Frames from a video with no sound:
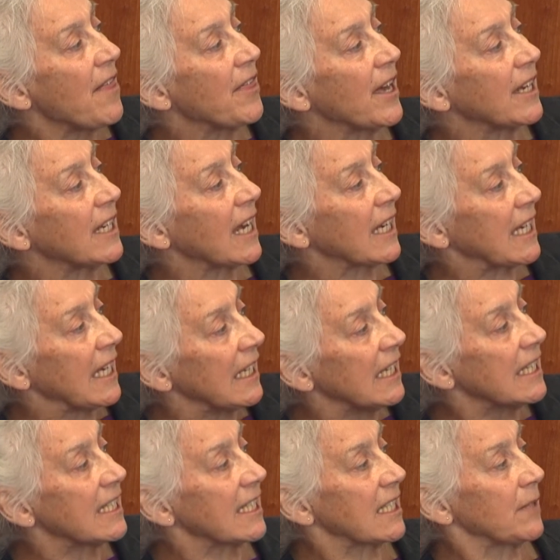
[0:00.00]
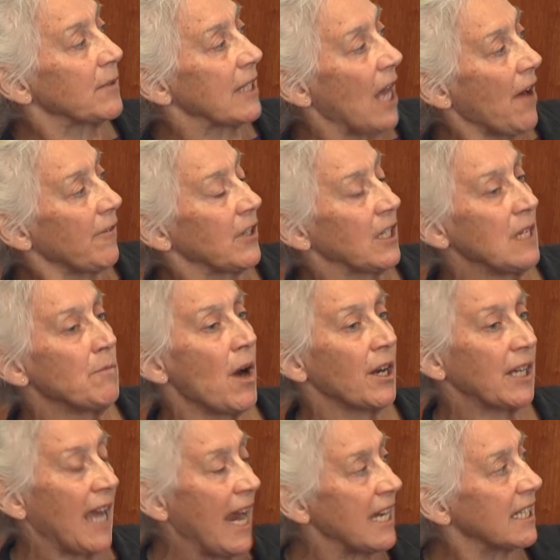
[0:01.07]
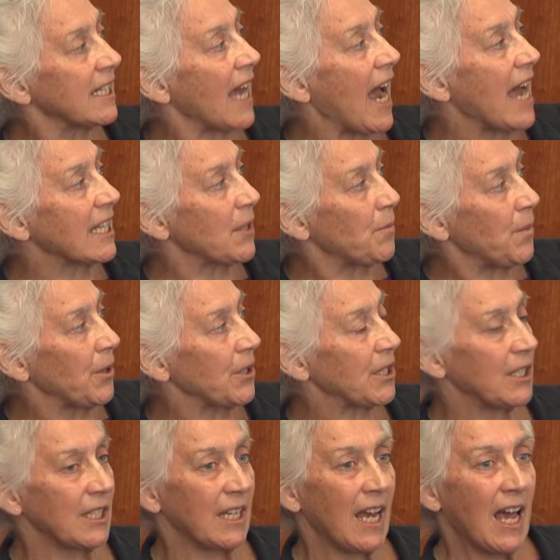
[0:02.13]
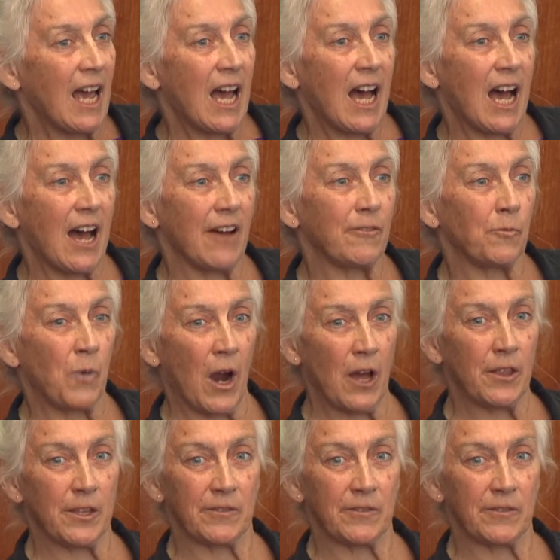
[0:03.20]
that Achilles is himself demarcated as a person of wealth,